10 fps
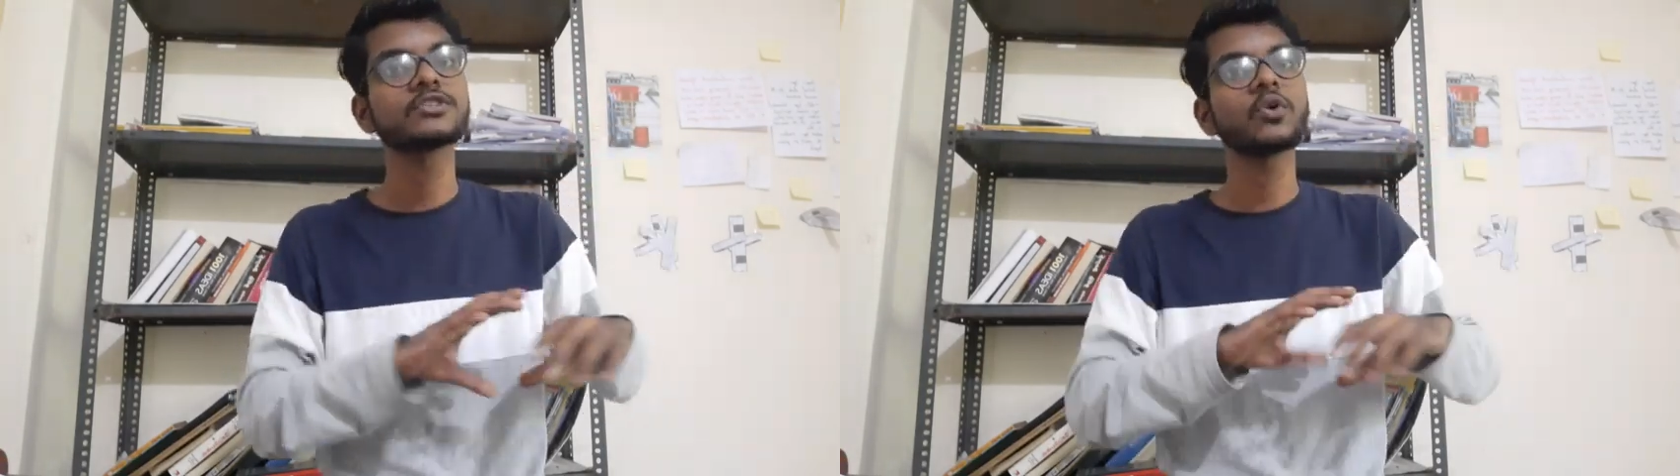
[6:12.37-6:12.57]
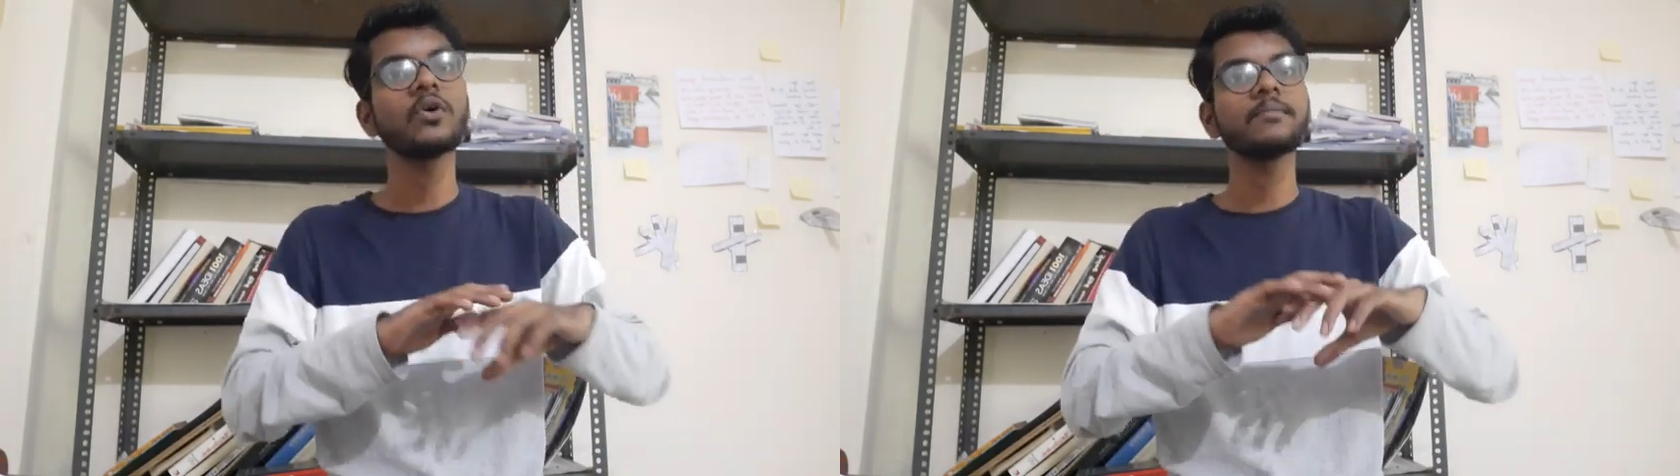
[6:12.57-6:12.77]

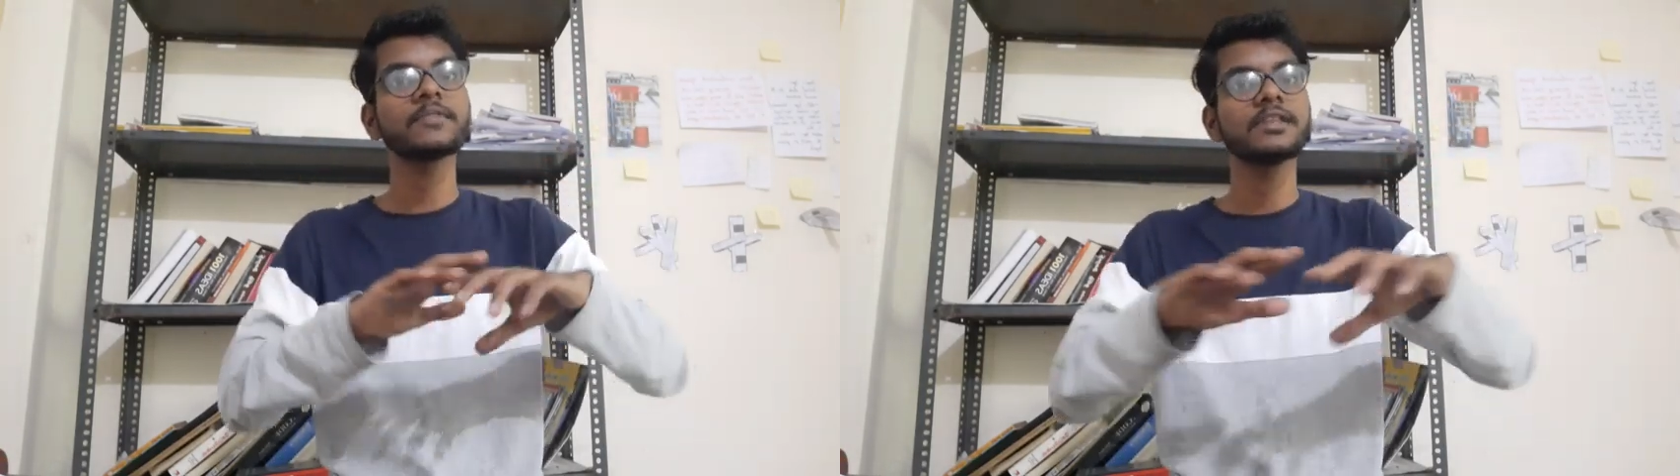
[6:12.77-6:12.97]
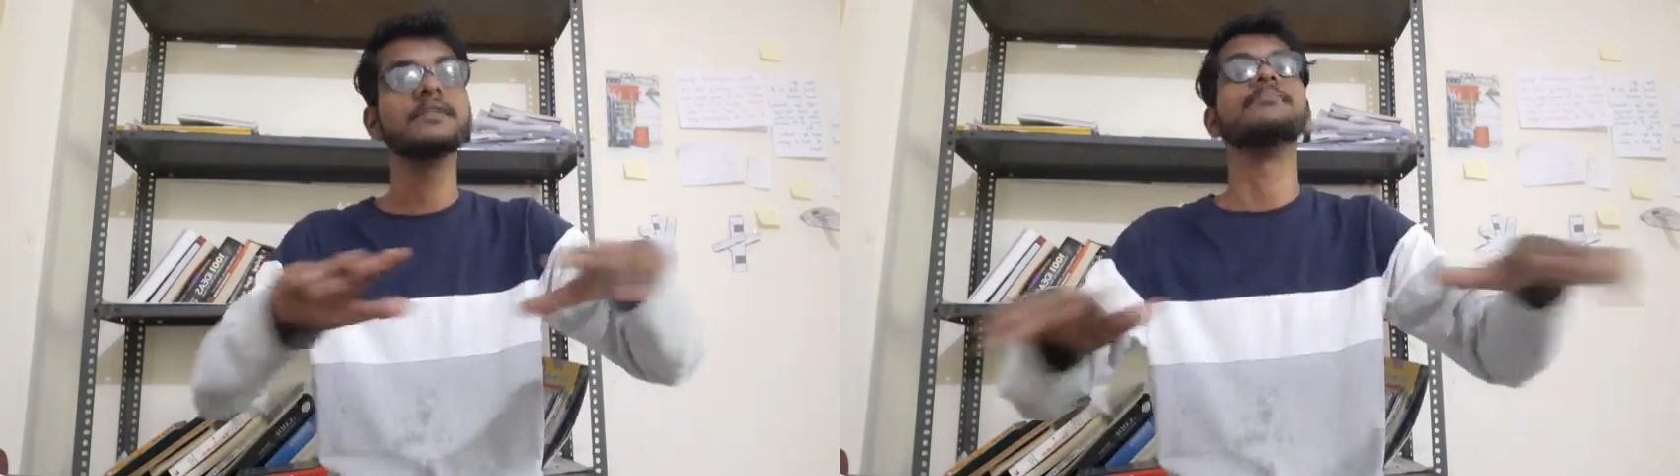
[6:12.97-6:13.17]

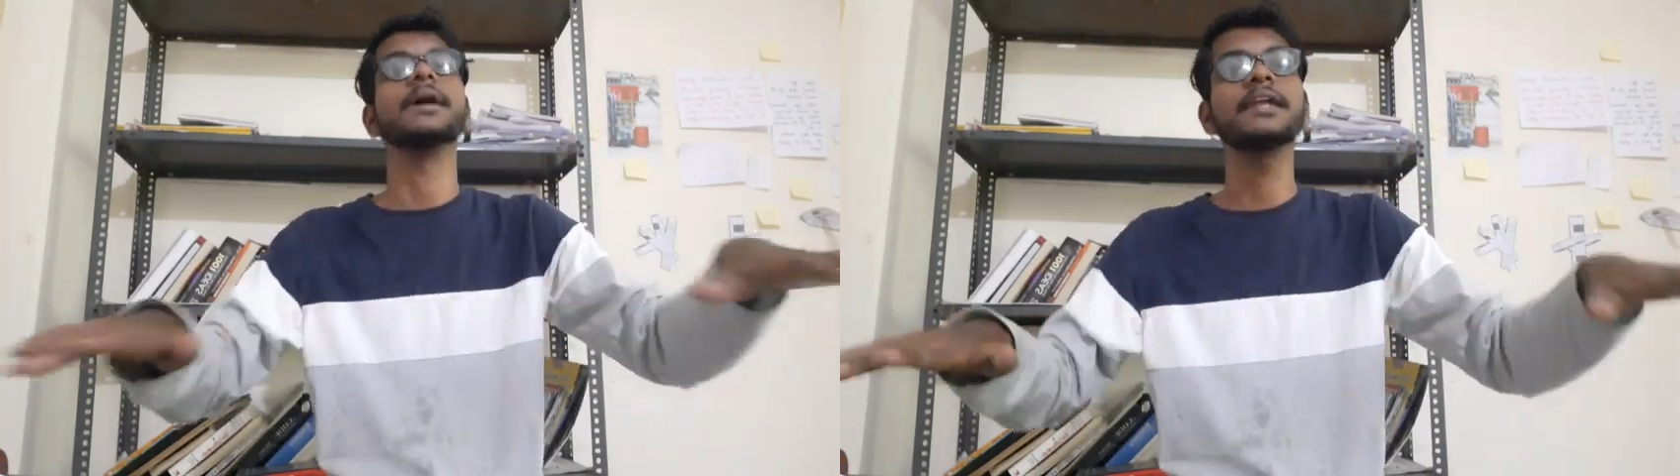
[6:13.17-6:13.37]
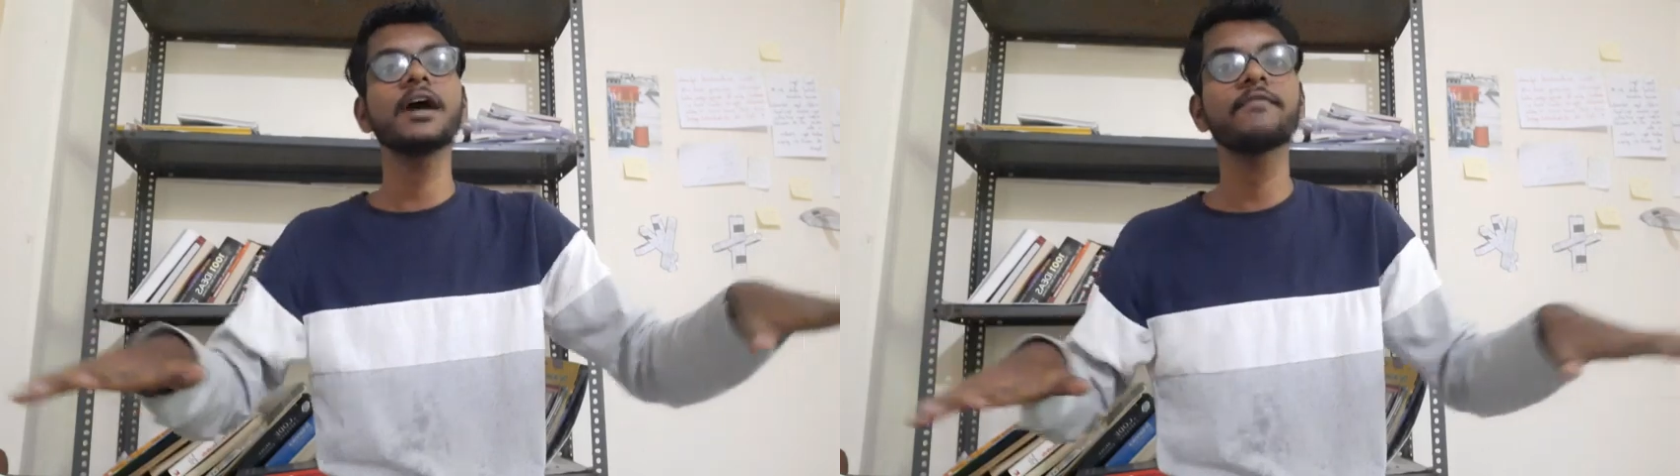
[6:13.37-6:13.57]
So
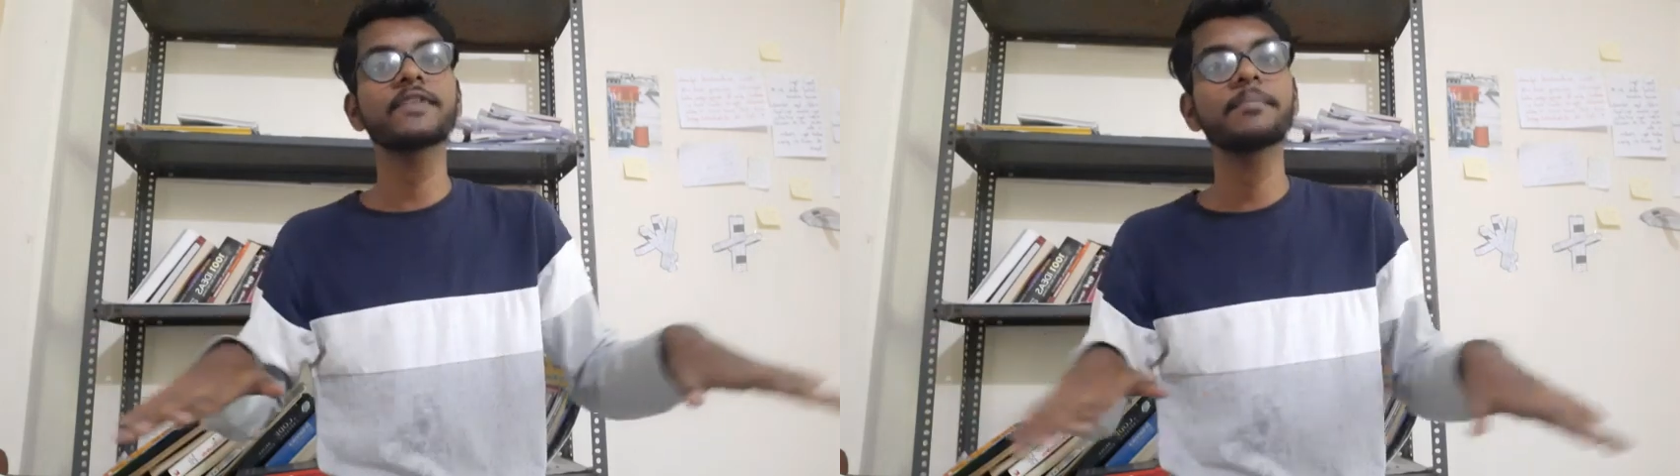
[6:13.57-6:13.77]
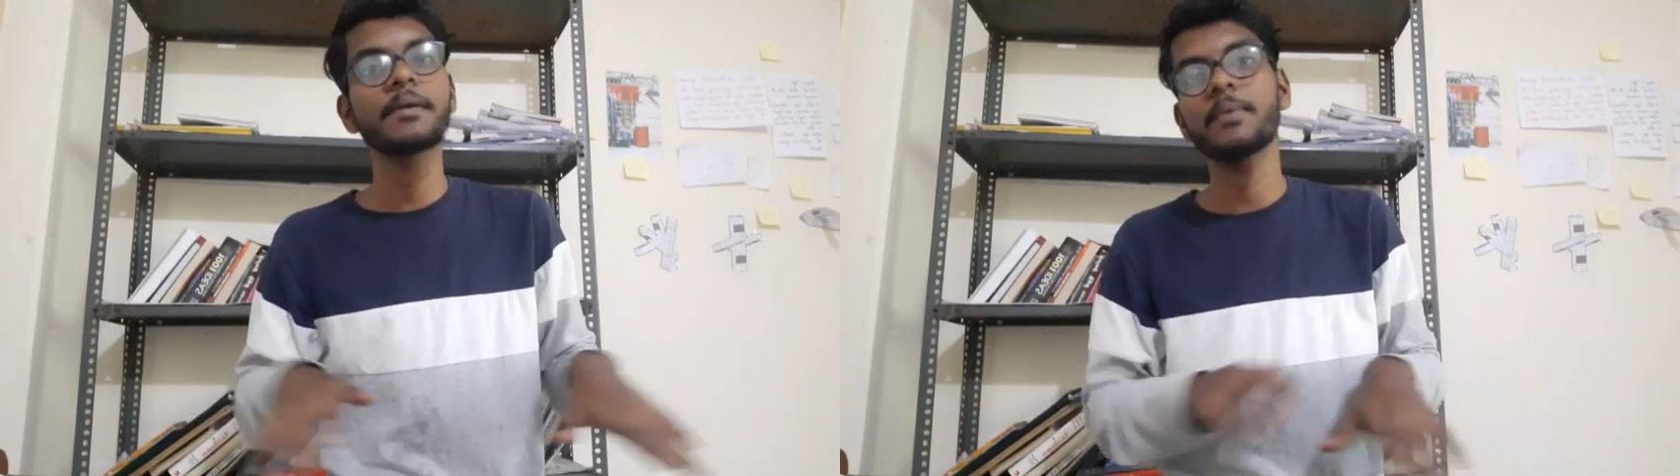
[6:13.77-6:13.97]
many of
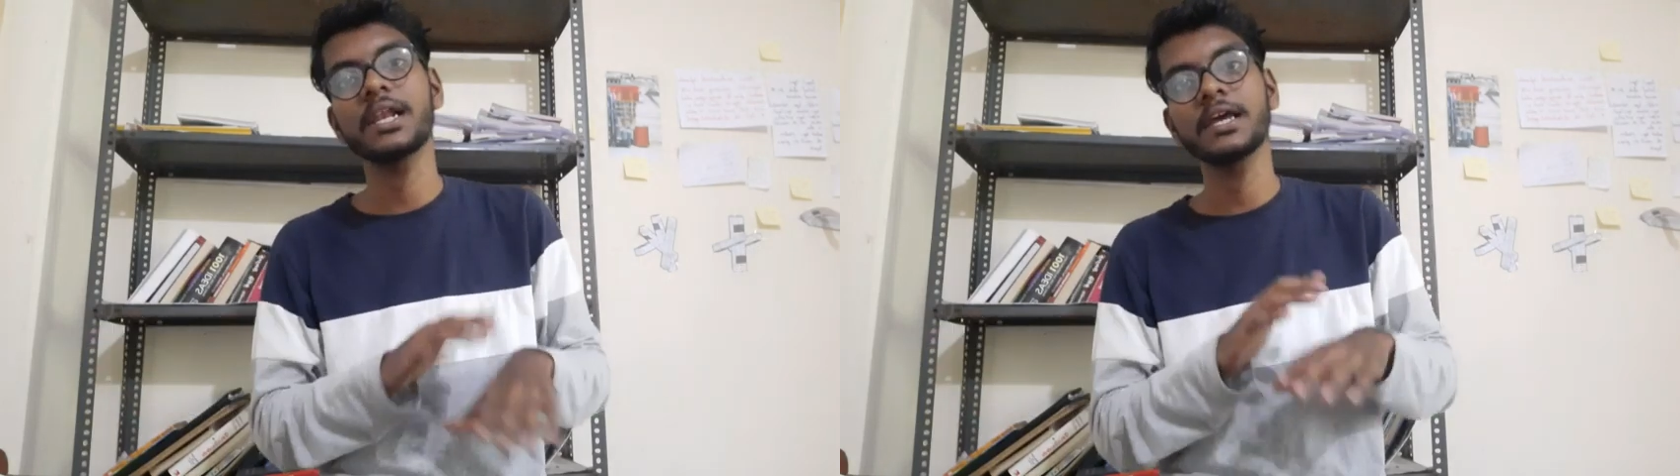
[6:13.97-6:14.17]
the people,